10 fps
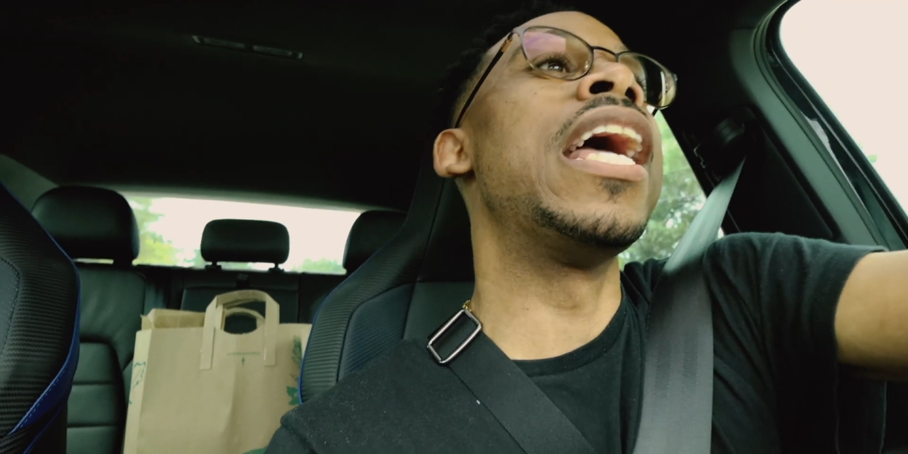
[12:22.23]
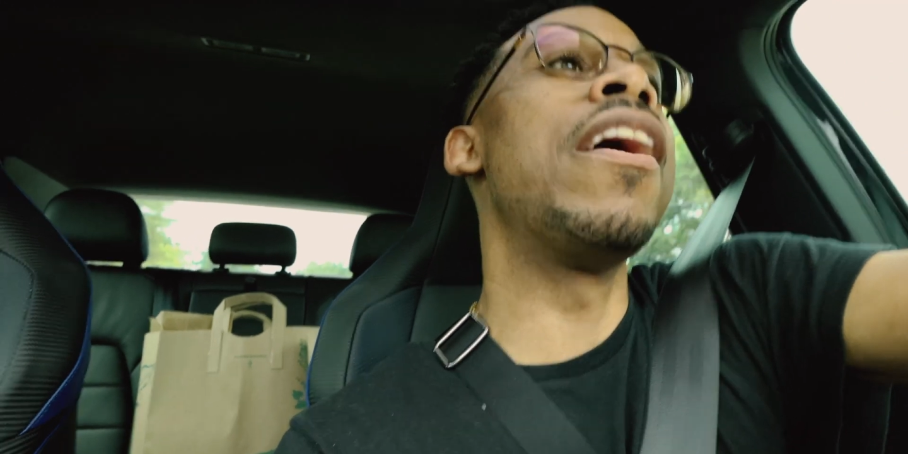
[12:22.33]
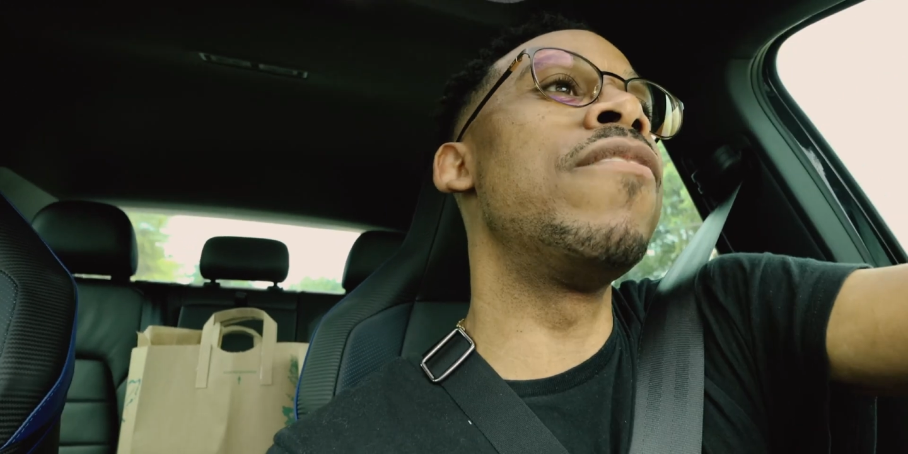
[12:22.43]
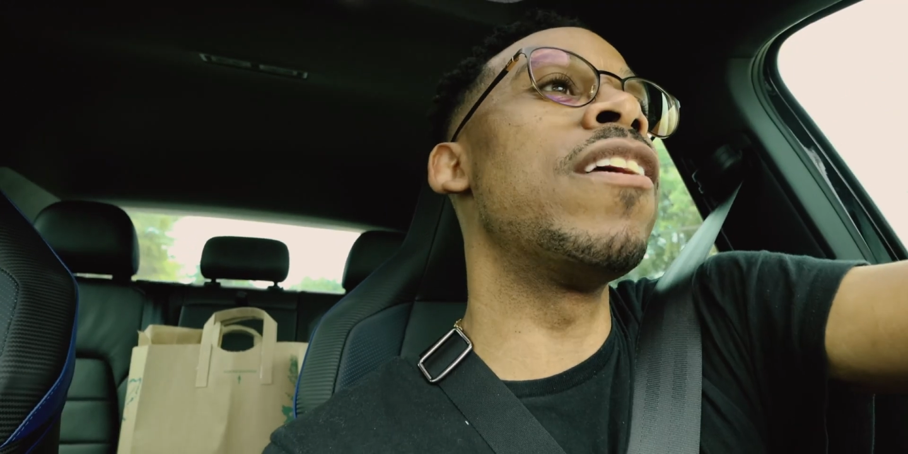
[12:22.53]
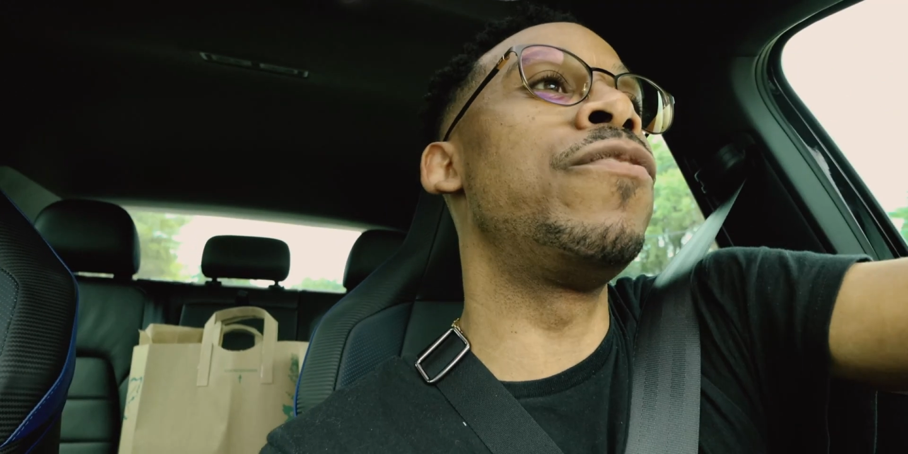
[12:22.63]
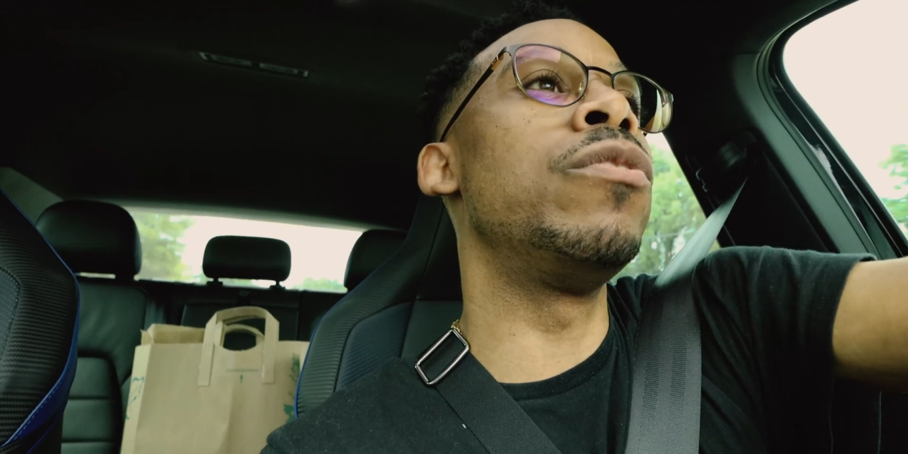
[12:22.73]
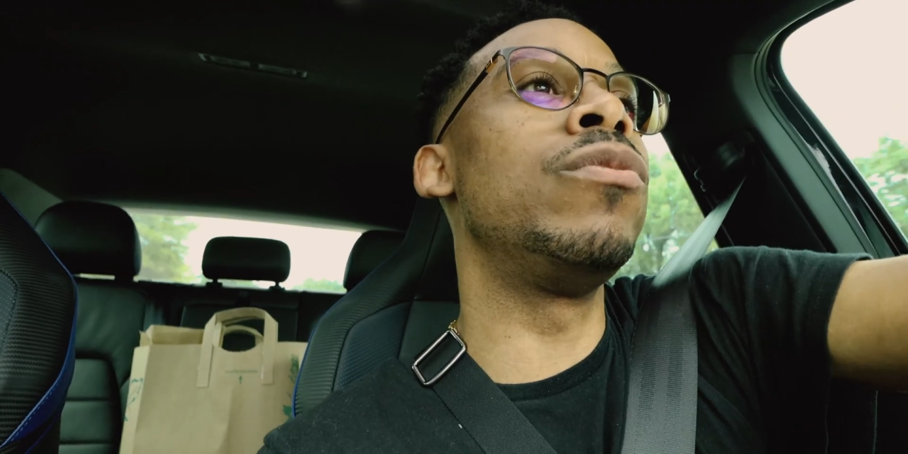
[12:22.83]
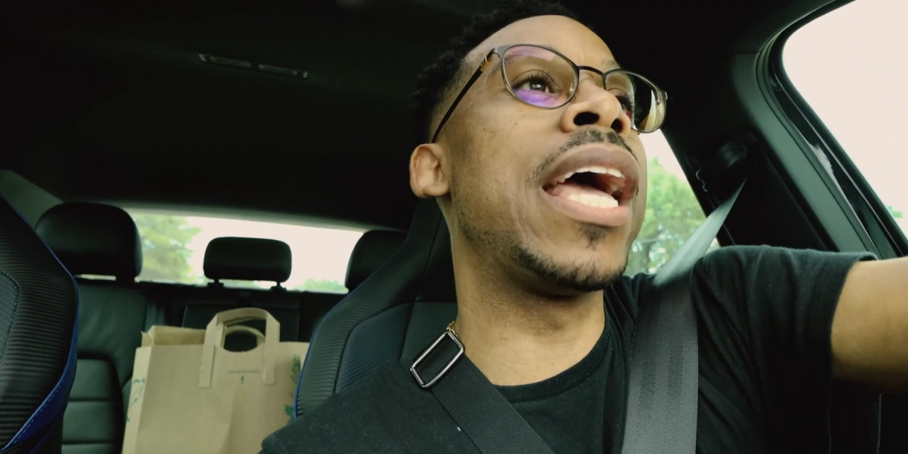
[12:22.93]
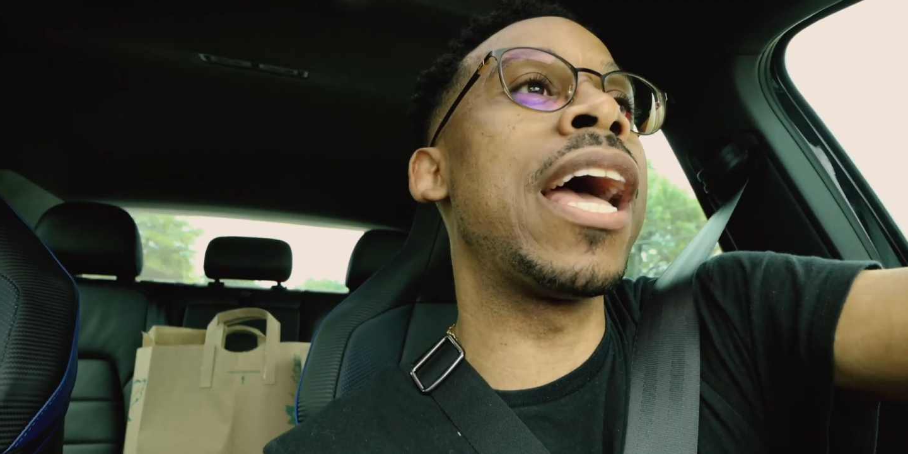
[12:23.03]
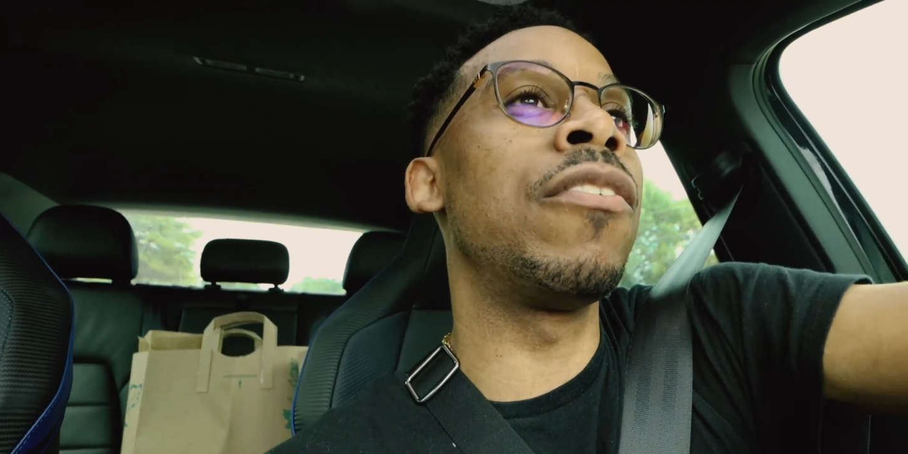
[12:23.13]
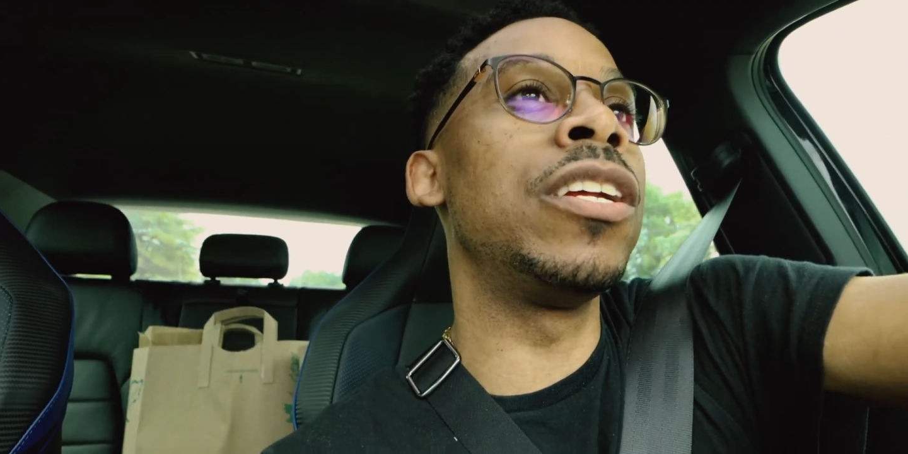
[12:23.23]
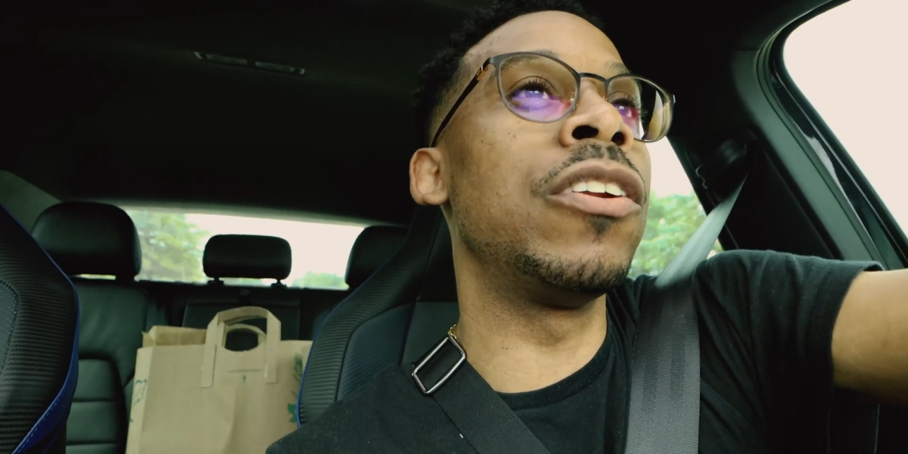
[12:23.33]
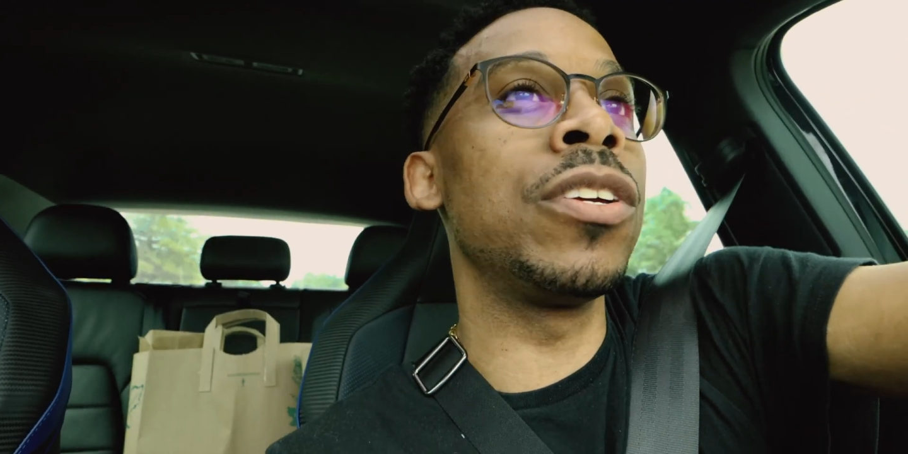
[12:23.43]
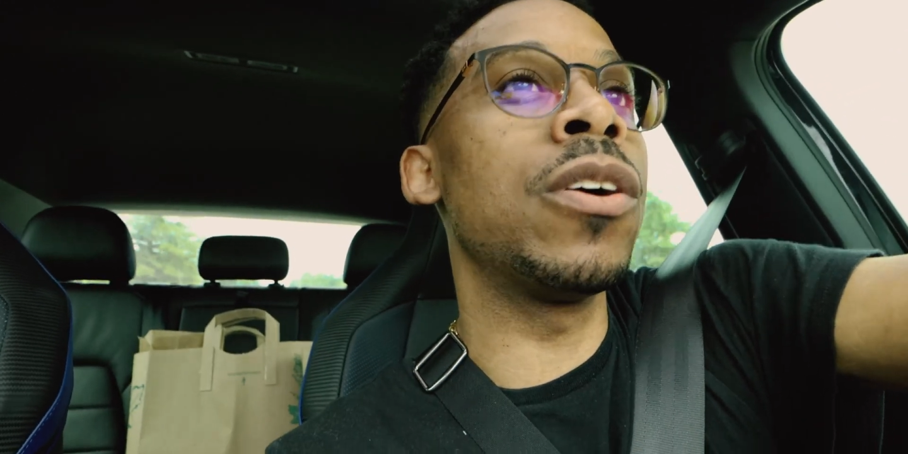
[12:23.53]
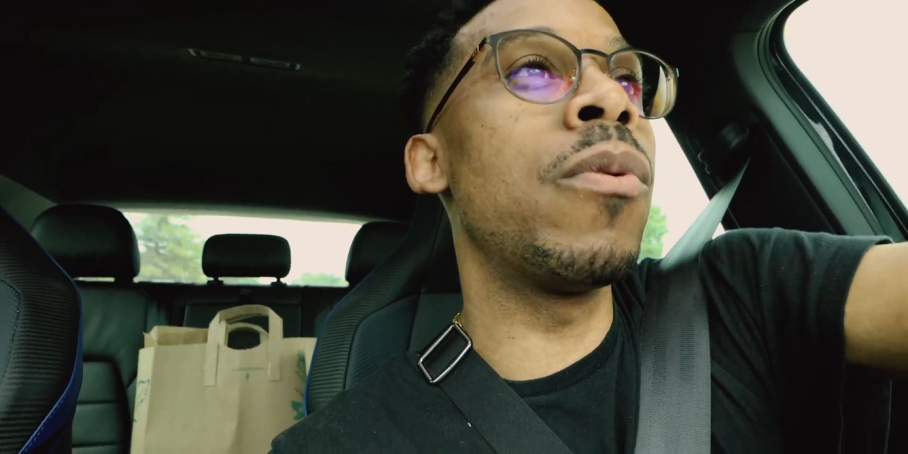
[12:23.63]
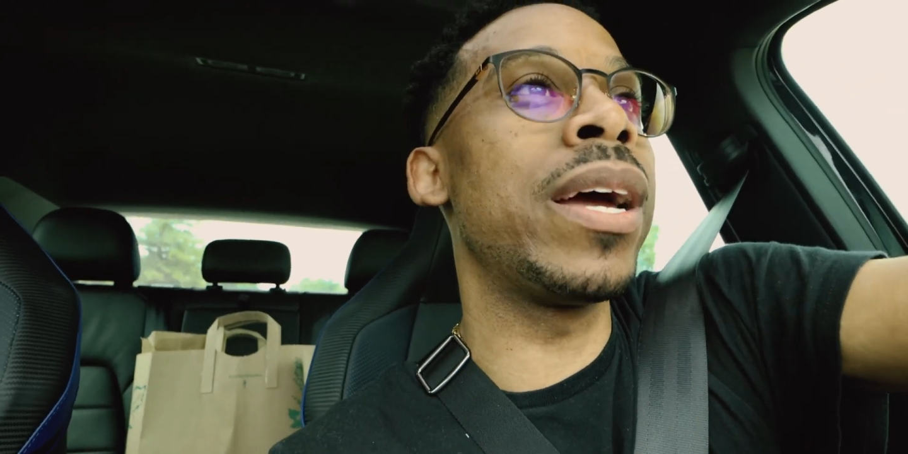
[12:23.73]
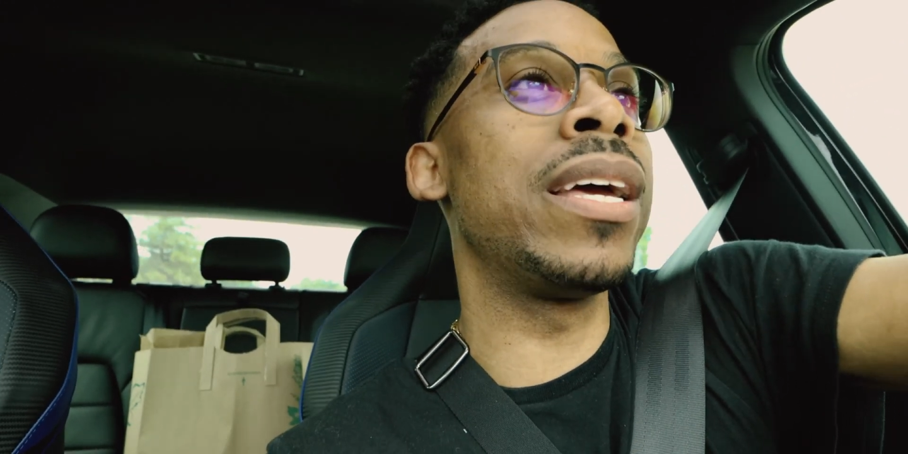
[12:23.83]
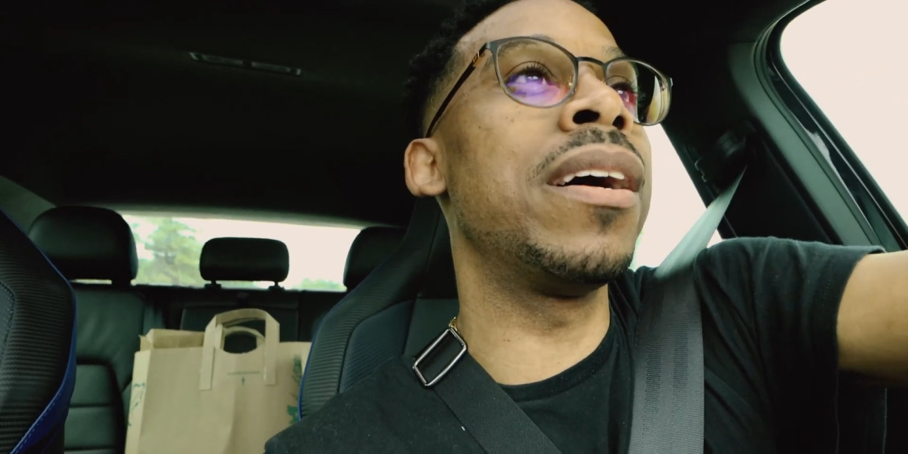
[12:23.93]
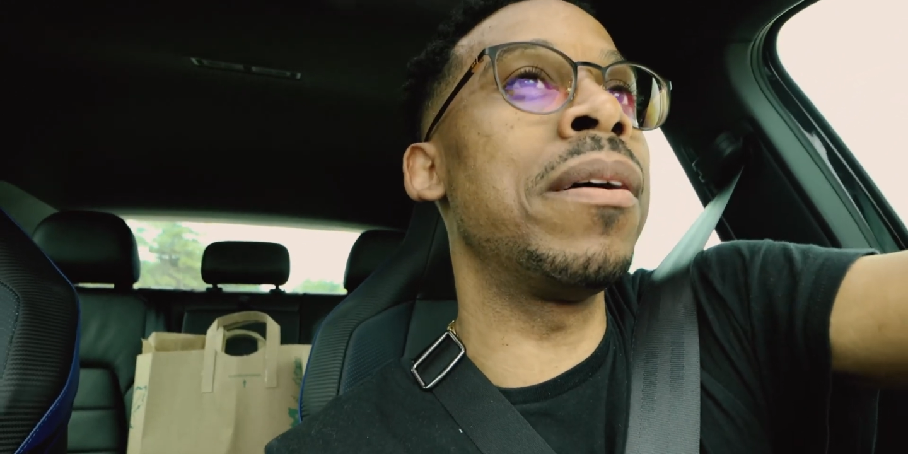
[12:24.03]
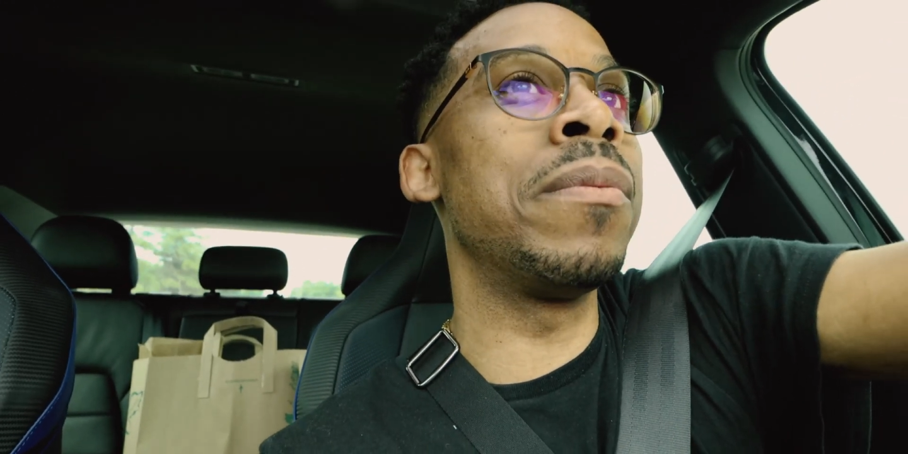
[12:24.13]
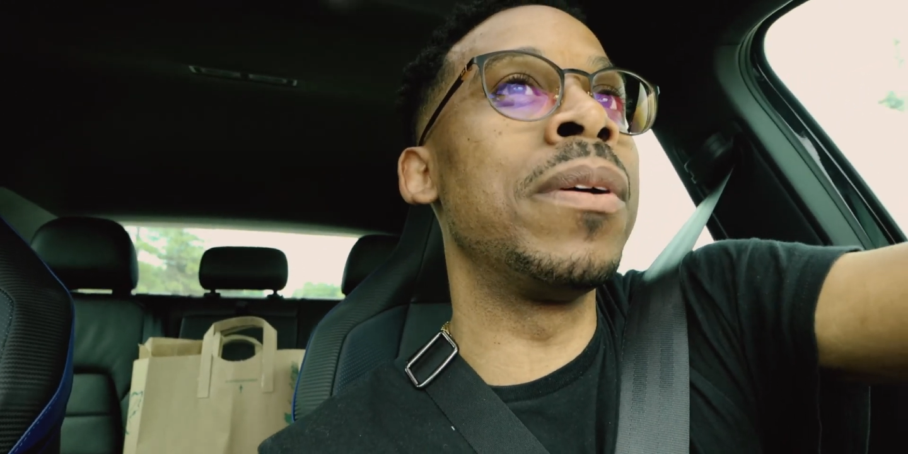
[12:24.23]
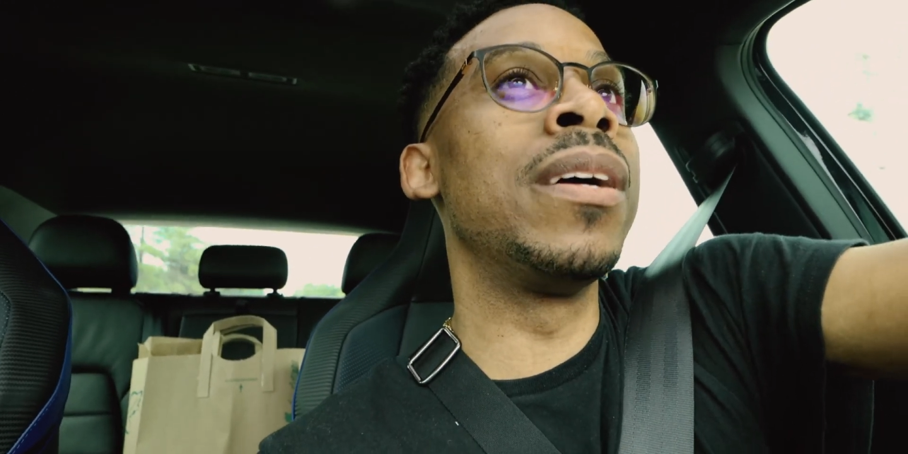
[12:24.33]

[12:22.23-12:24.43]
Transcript: Even if you're down and on your way up,